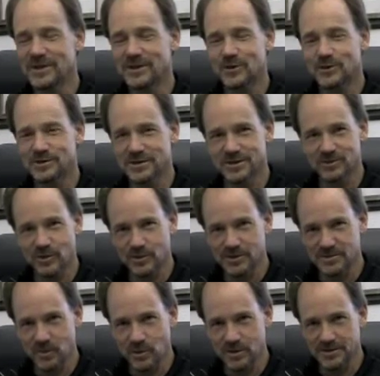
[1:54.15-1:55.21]
Christian
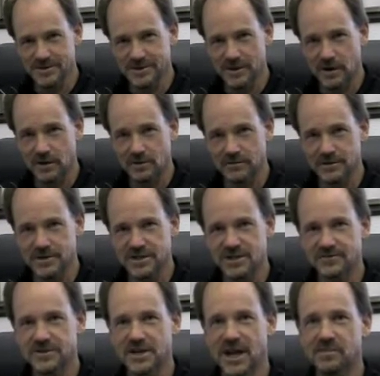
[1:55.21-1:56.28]
Motorsports are the
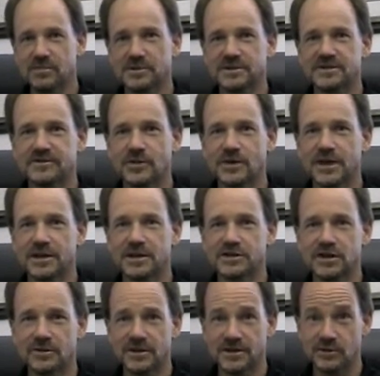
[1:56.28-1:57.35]
chief chaplains for
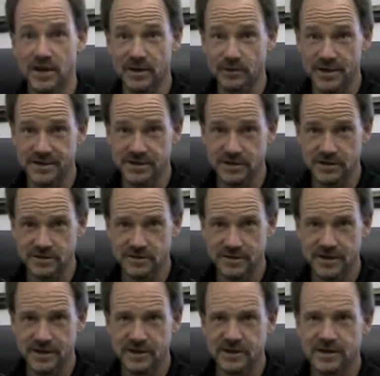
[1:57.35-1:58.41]
NHRA drag racing,
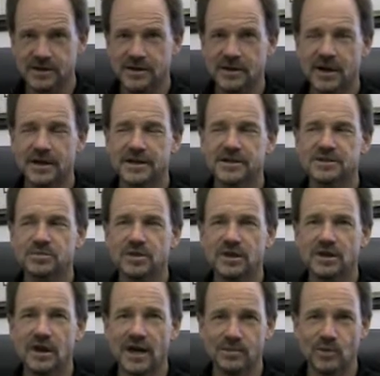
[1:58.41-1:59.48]

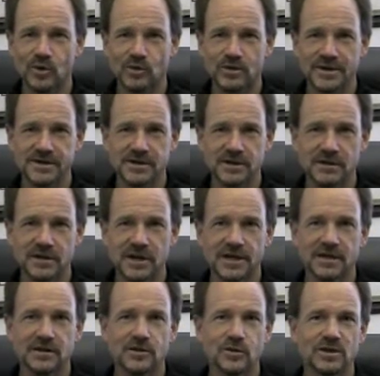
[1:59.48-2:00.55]
IHBA hot boat racing, and then I
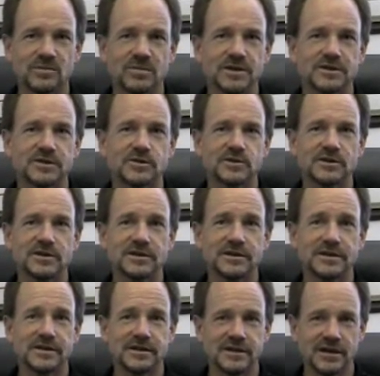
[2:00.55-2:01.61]
did the only ministry
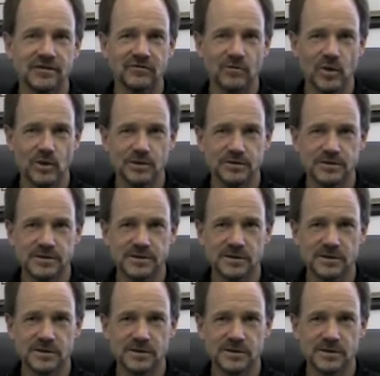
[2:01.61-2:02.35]
that didn't have motors,